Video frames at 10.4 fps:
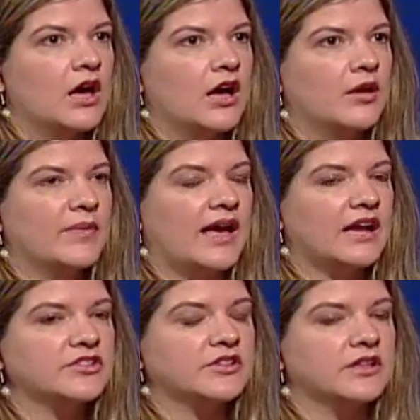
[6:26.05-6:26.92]

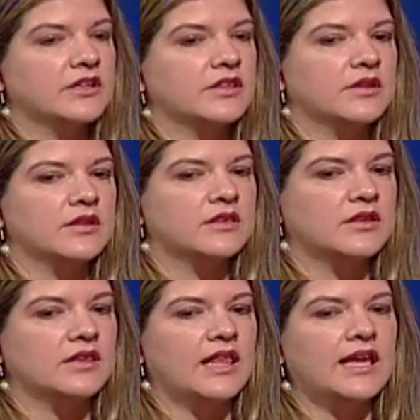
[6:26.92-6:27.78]
Actually,
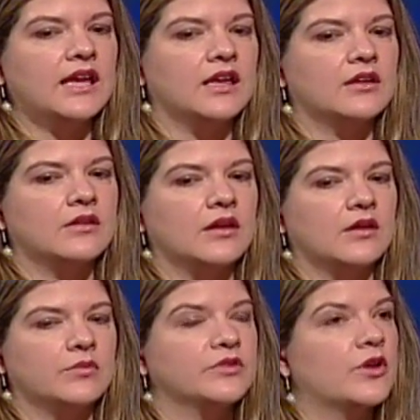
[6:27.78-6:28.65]
the land
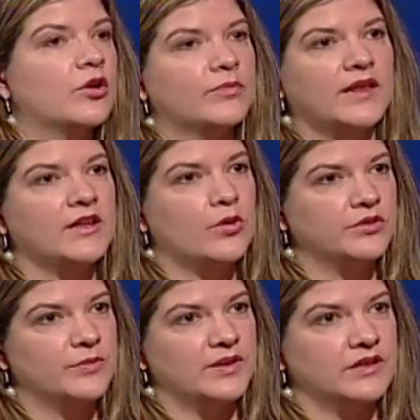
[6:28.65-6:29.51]
was owned by the
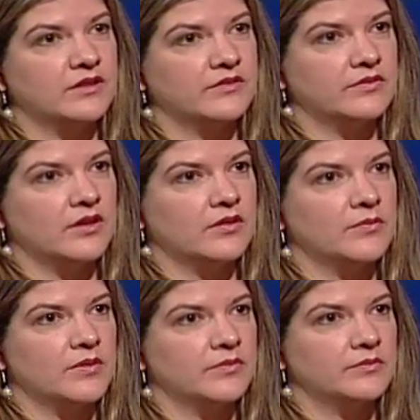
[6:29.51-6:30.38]
Old Dominion
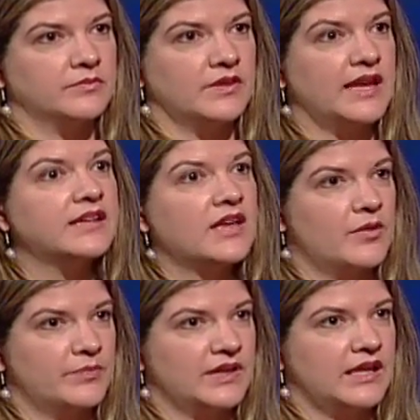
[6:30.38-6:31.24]
Land
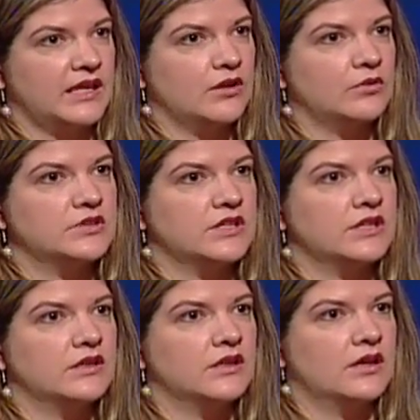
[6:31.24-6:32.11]
Company, who
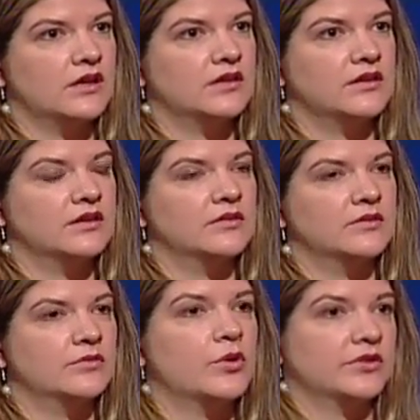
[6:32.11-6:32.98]
did,
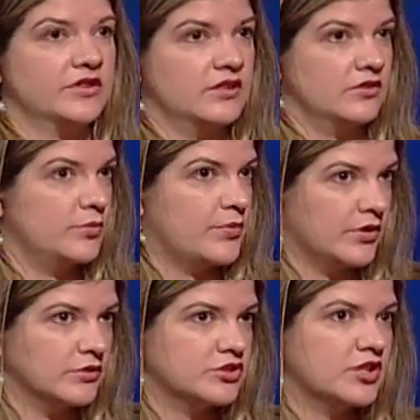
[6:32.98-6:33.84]
the Newport News